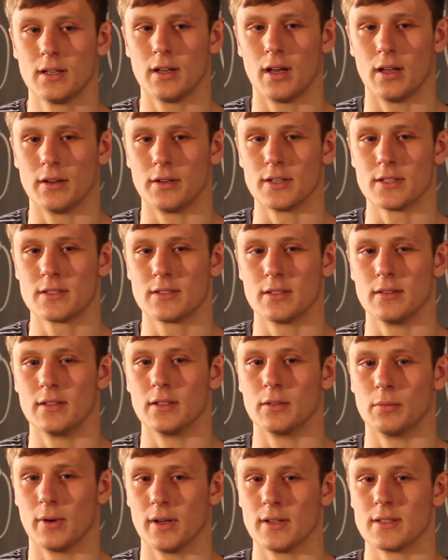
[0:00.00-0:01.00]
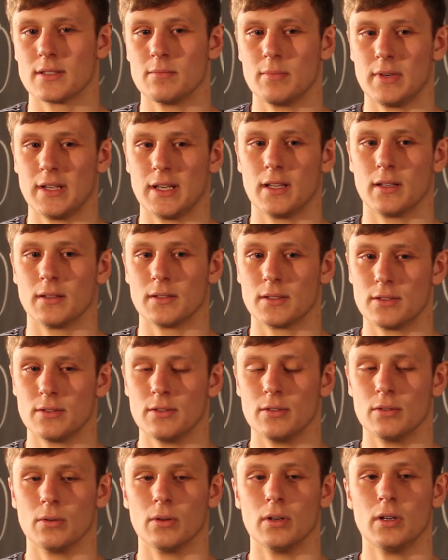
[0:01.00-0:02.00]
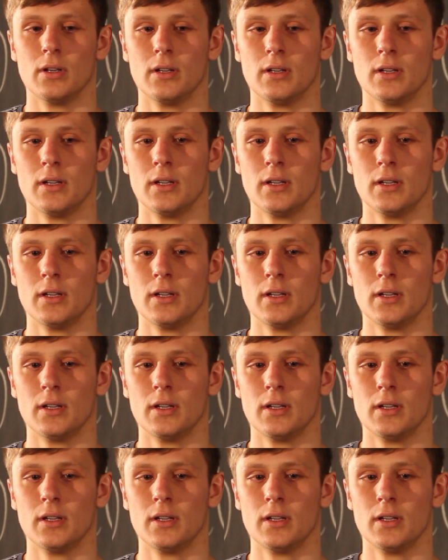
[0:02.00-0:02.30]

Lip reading: understood there was meaning to